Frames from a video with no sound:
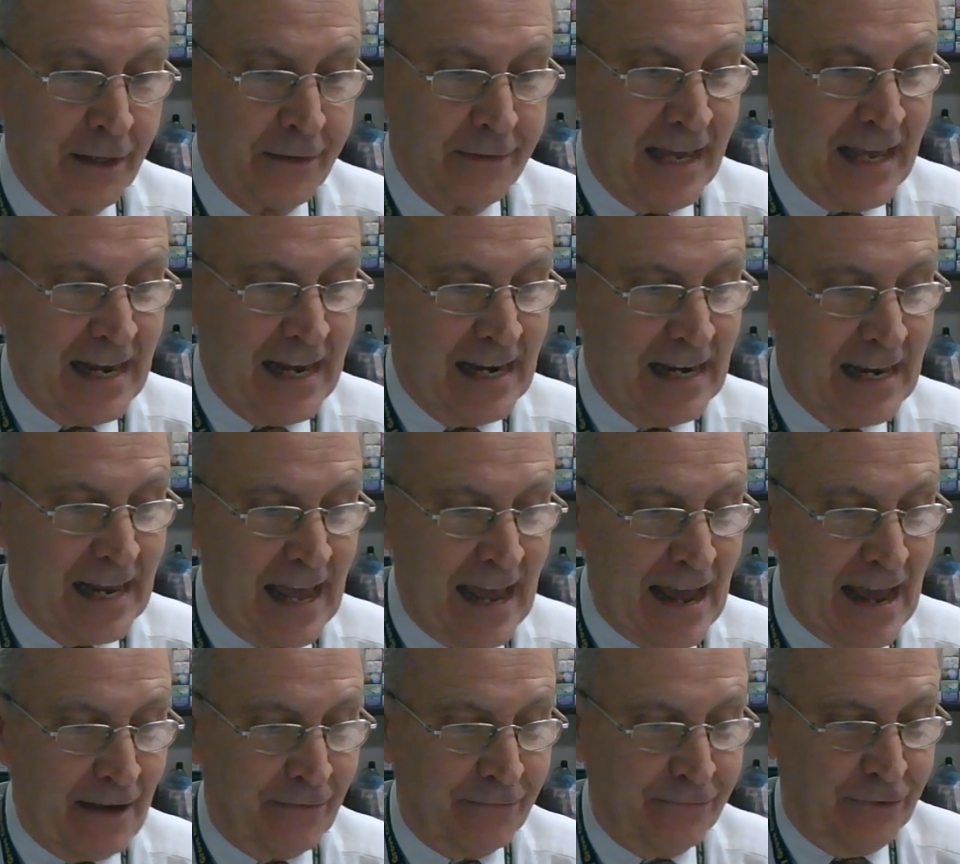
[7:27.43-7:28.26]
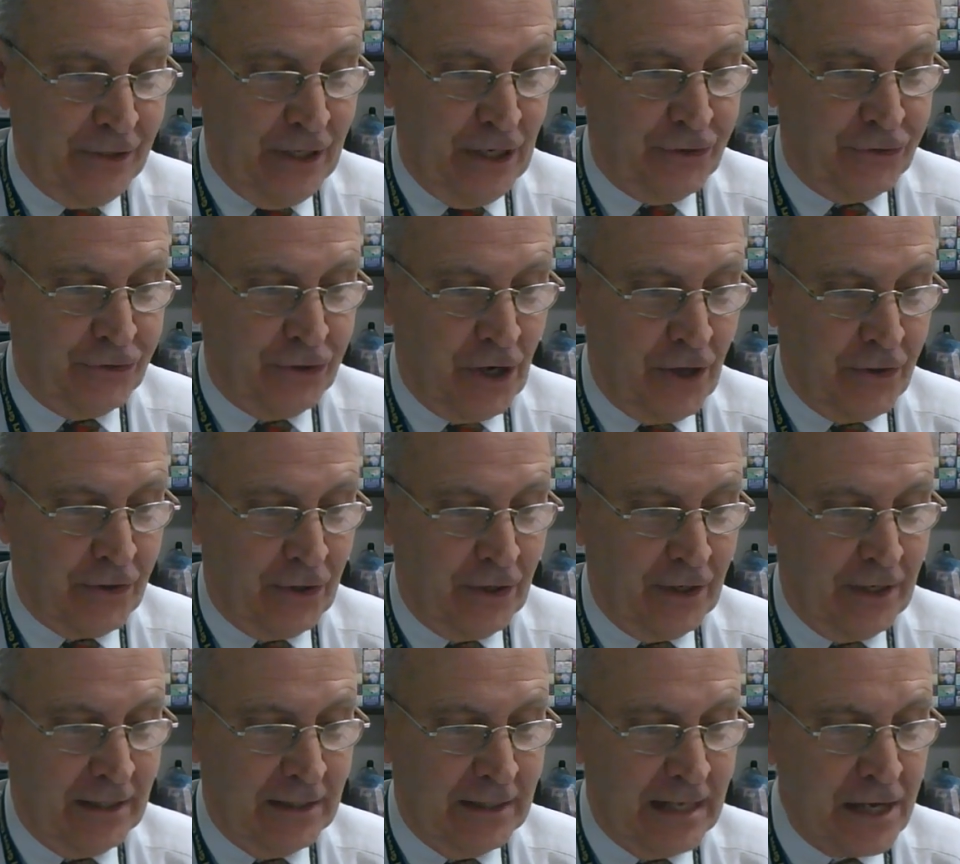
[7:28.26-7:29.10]
They laughed to each
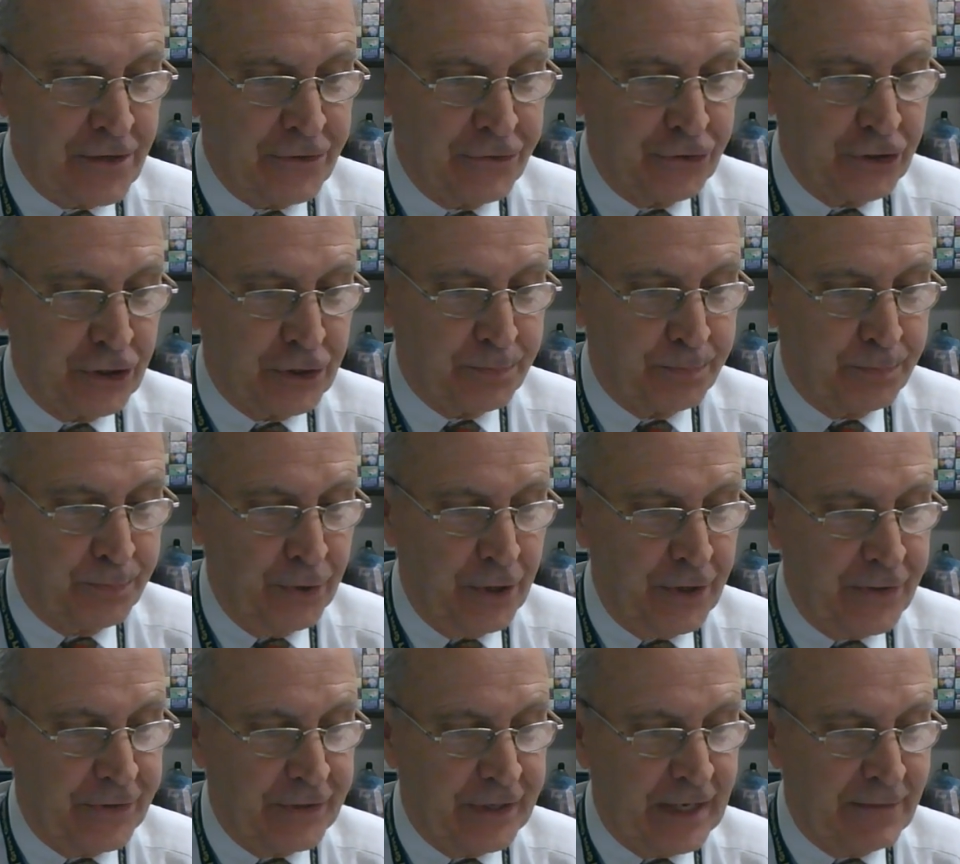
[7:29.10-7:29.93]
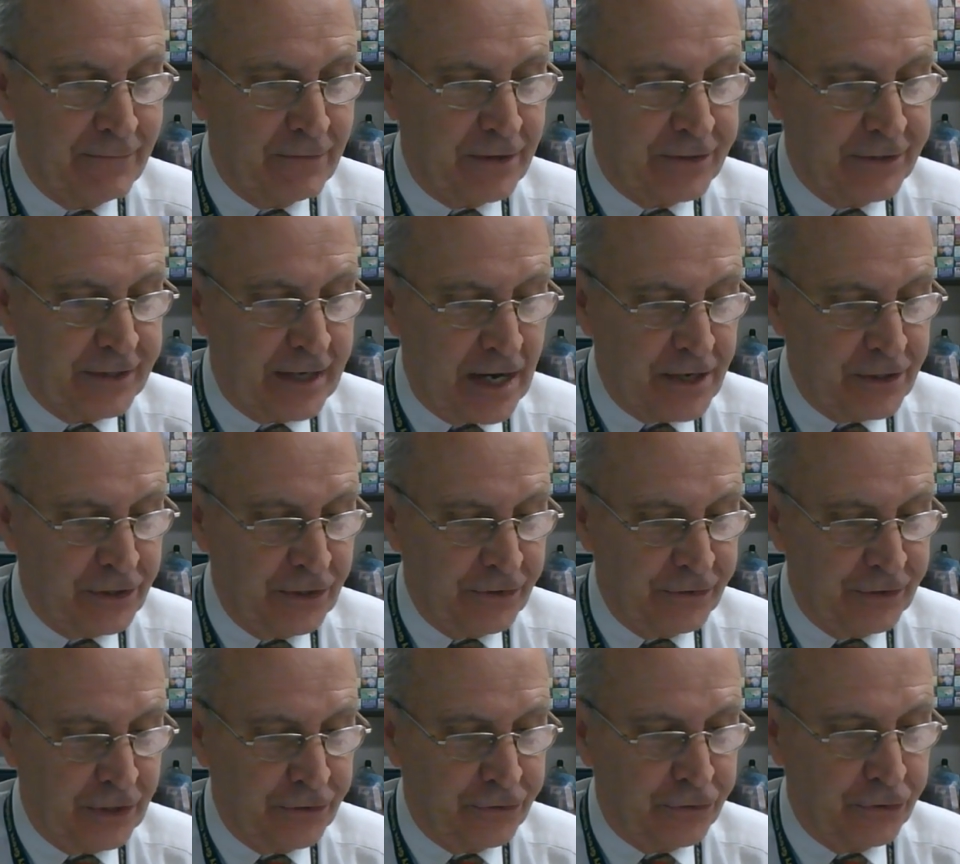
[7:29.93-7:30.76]
other. Let's just put the
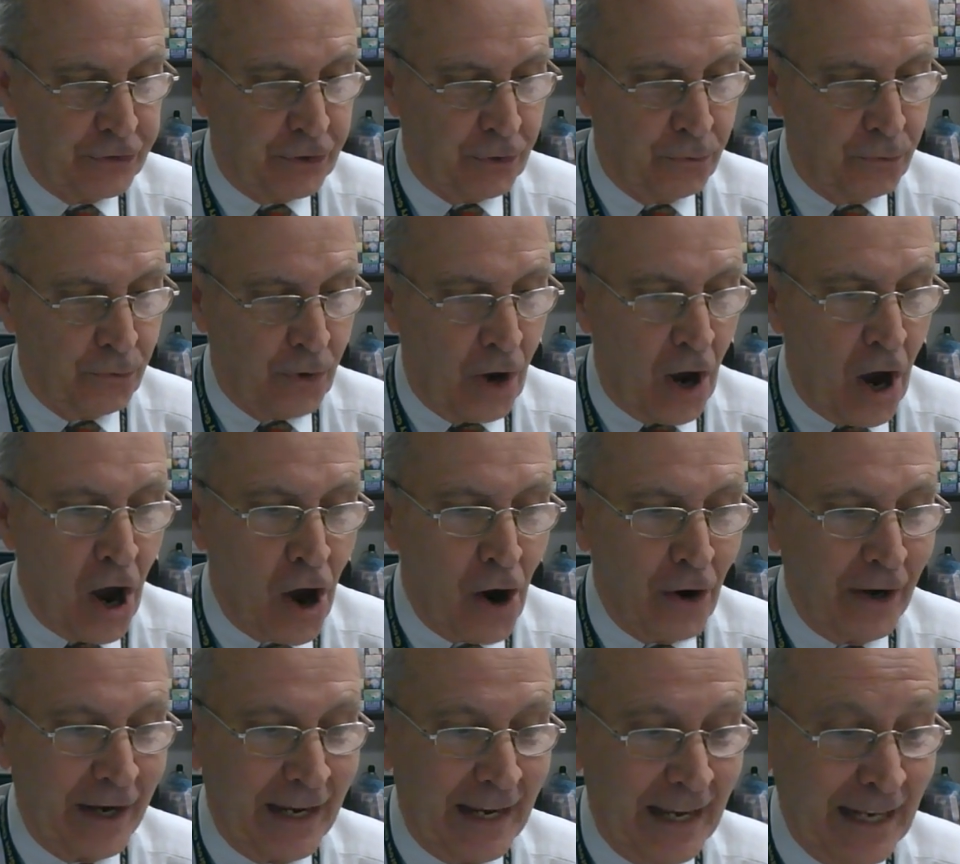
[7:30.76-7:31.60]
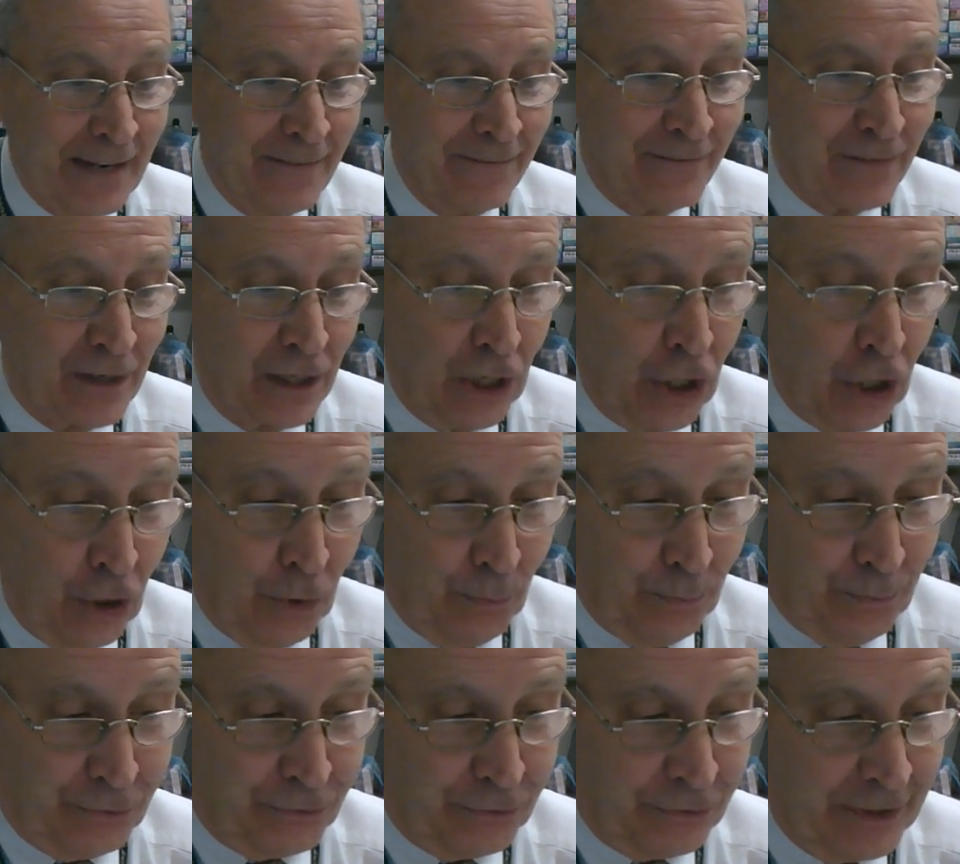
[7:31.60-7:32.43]
invitations into the wrong
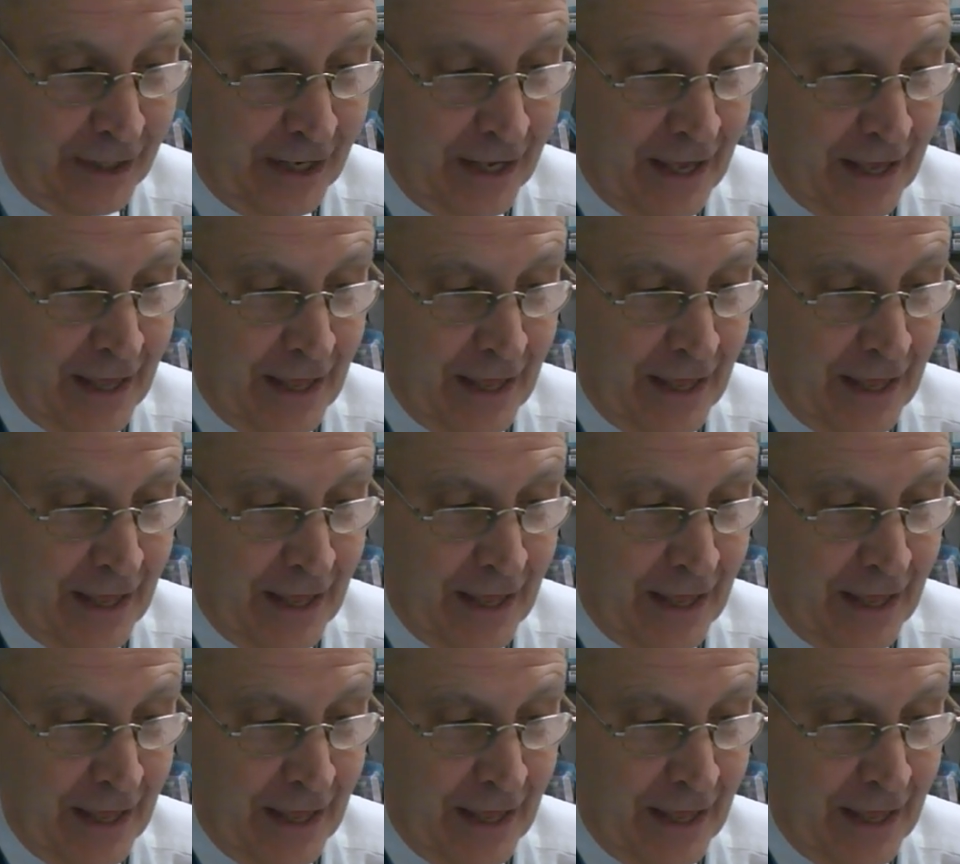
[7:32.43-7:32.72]
envelopes.